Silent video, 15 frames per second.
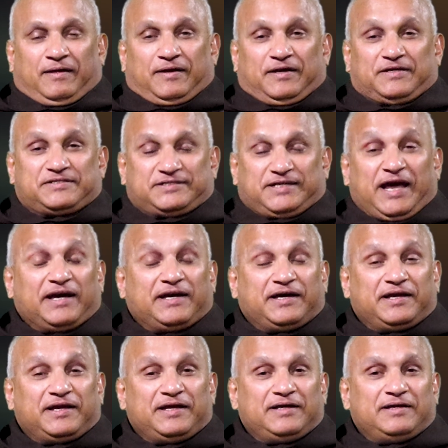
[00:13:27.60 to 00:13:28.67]
A
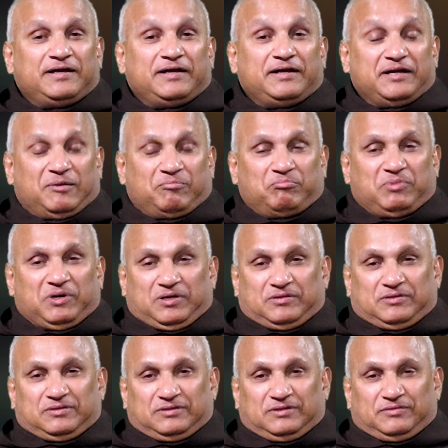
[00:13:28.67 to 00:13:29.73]
staggering number
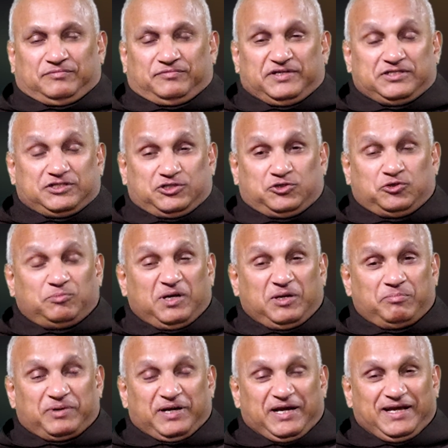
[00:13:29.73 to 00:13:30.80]
which
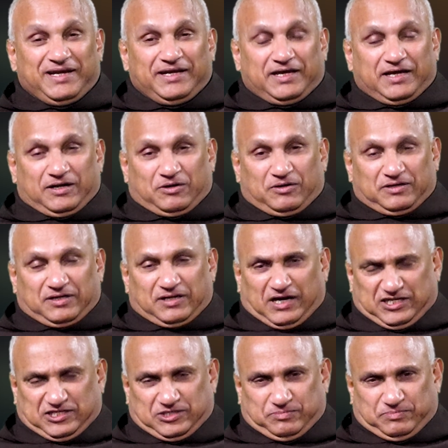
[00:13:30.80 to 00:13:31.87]
human brain cannot
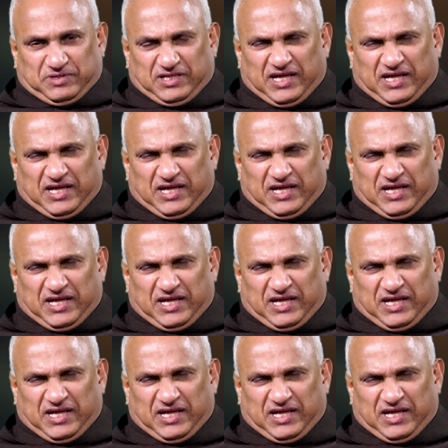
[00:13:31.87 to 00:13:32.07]
grasp.